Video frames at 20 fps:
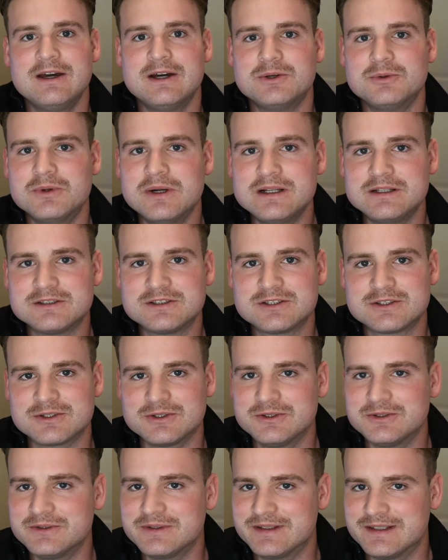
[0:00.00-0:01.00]

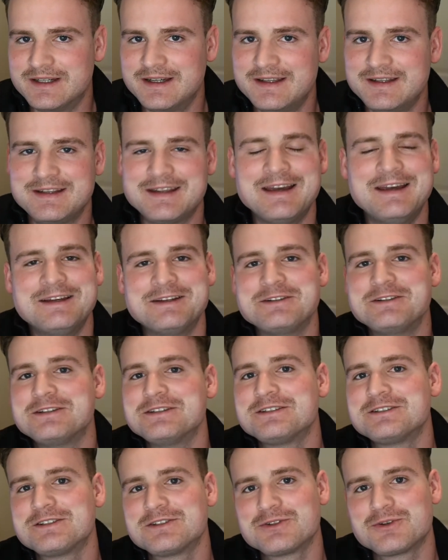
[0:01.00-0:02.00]
Winstrol that
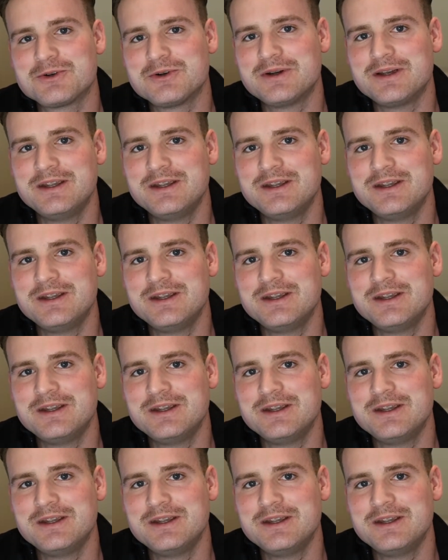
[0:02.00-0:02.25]
destroy